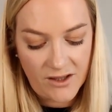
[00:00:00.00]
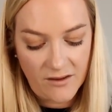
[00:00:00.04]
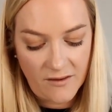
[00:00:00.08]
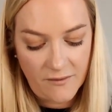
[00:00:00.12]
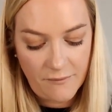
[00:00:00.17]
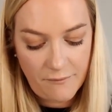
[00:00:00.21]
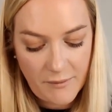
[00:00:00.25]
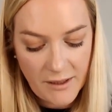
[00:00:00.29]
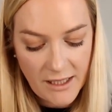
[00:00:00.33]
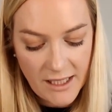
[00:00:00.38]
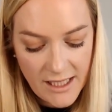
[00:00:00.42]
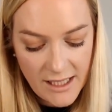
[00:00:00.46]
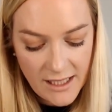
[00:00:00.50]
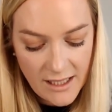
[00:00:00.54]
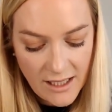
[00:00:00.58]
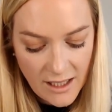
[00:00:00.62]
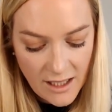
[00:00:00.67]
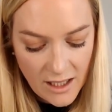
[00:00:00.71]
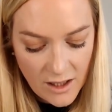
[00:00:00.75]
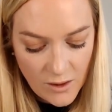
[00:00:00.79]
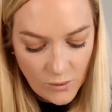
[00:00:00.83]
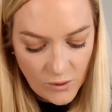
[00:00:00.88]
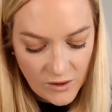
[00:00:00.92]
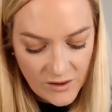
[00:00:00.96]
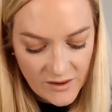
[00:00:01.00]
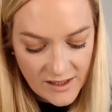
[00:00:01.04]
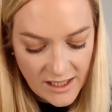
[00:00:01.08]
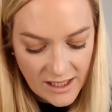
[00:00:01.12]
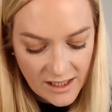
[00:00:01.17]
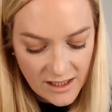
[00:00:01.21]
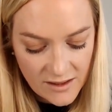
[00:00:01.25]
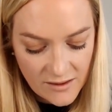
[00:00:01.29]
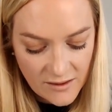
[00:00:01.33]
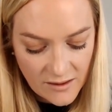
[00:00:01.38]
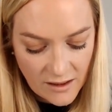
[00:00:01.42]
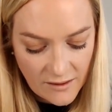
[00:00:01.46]
of B, we said
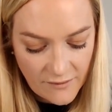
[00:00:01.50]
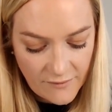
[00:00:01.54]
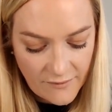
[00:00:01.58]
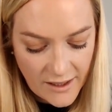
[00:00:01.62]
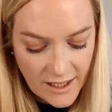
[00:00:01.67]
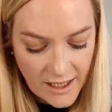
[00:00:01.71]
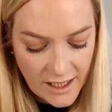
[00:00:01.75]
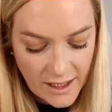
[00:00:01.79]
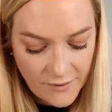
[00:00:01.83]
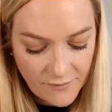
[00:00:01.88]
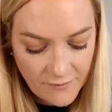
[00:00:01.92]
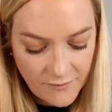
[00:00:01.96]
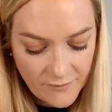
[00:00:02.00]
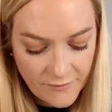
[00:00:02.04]
is our vein.